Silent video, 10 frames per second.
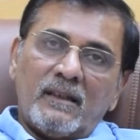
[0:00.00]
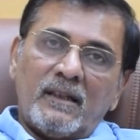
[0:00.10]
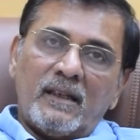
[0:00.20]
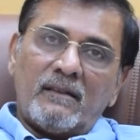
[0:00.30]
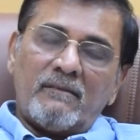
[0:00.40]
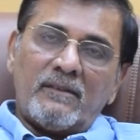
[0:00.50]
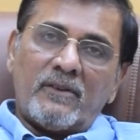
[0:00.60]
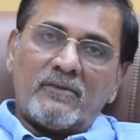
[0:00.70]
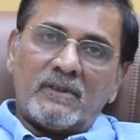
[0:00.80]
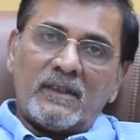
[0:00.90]
and we
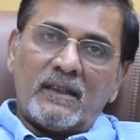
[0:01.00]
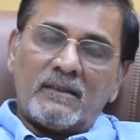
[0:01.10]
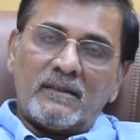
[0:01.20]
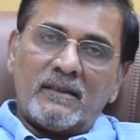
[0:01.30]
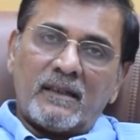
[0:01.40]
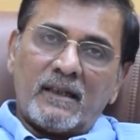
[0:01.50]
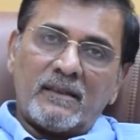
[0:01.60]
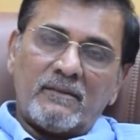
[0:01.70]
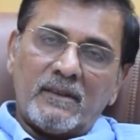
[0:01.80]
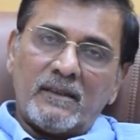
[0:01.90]
found their
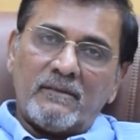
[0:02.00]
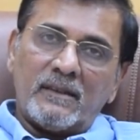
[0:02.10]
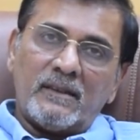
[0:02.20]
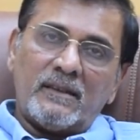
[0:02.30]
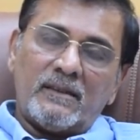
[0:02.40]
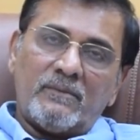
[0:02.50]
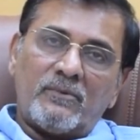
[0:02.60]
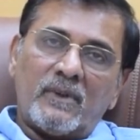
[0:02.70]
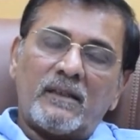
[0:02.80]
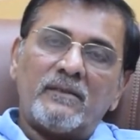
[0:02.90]
interaction very, very
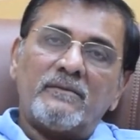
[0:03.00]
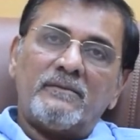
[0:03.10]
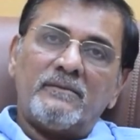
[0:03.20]
proactive.